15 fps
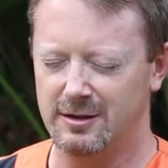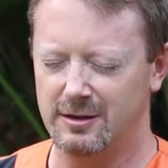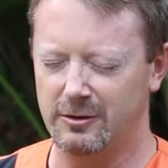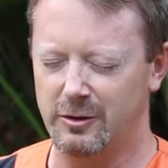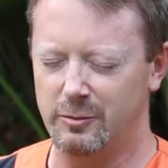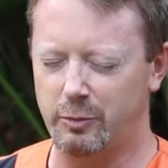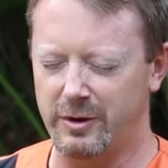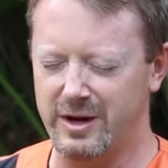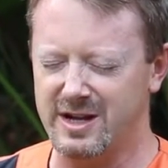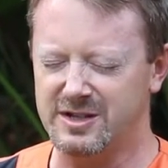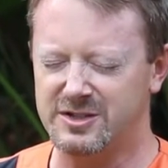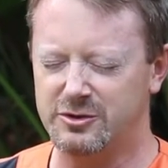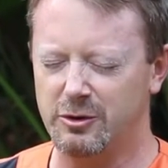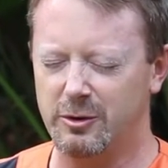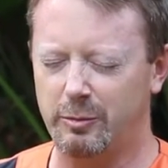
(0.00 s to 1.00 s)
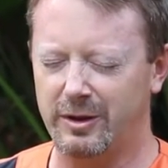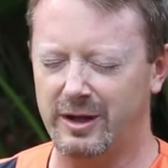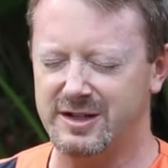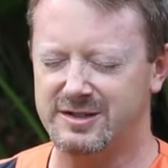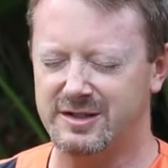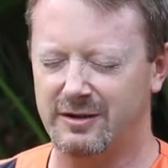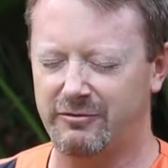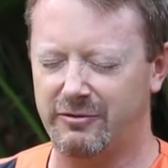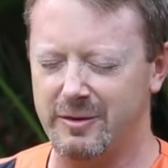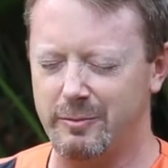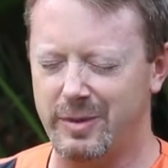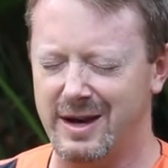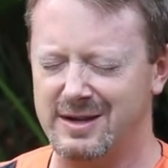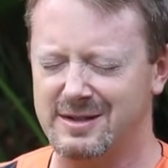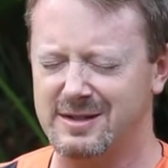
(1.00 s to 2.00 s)
Lord, bring us to a place of
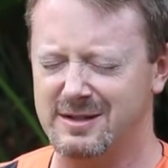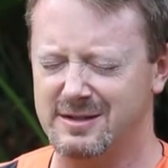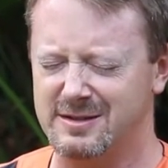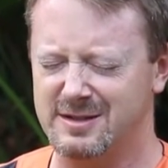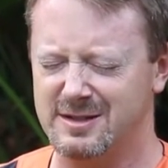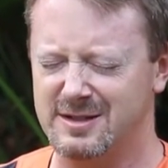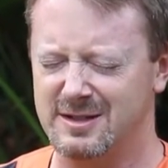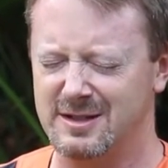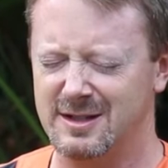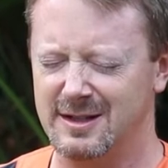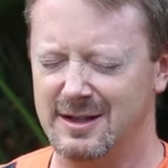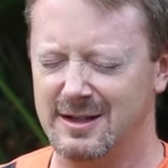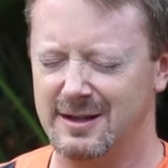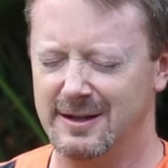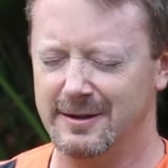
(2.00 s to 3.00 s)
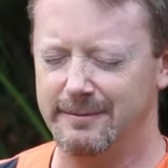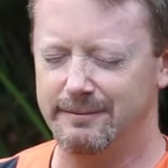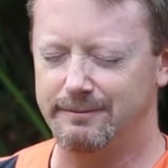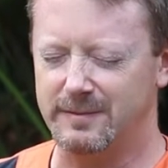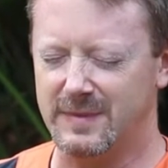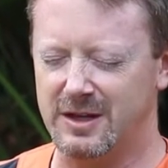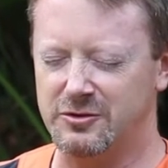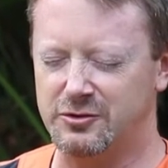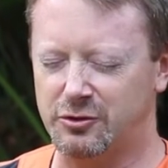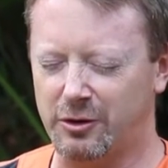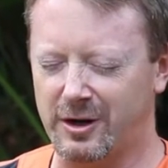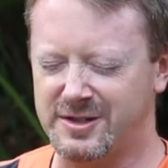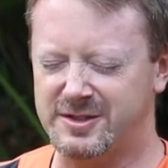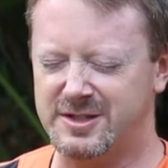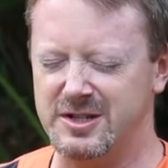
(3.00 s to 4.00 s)
repentance and
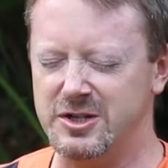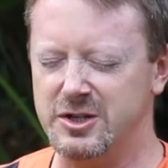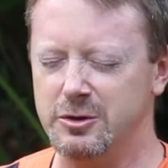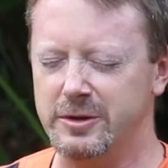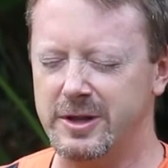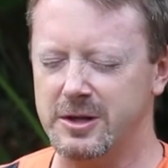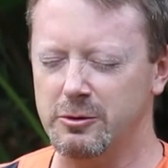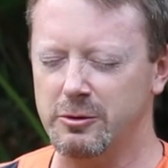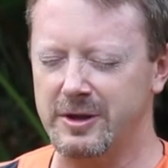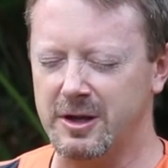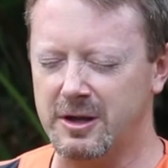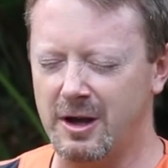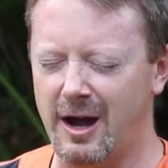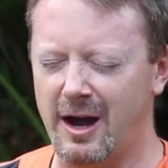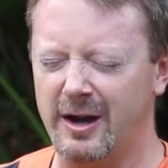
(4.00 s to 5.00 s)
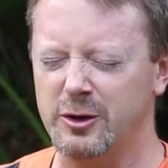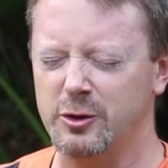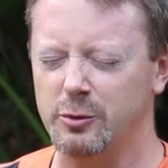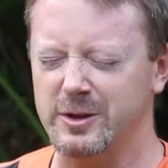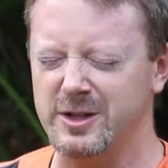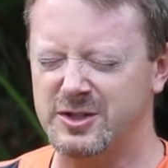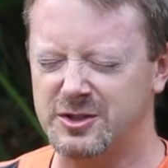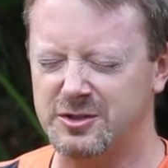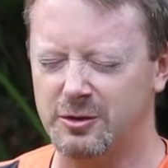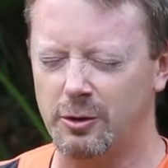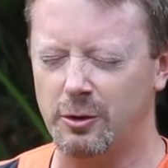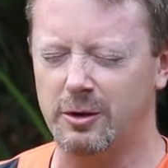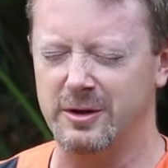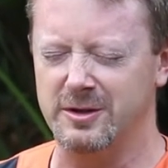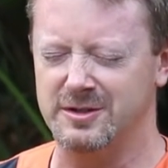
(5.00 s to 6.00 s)
trust in you, that you are the God who
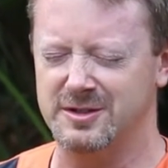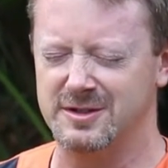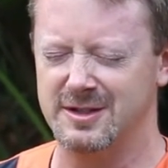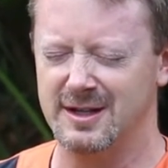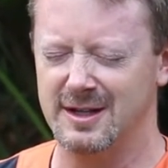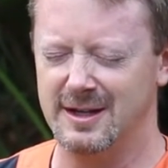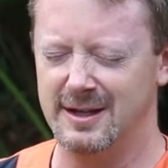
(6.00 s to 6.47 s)
restores.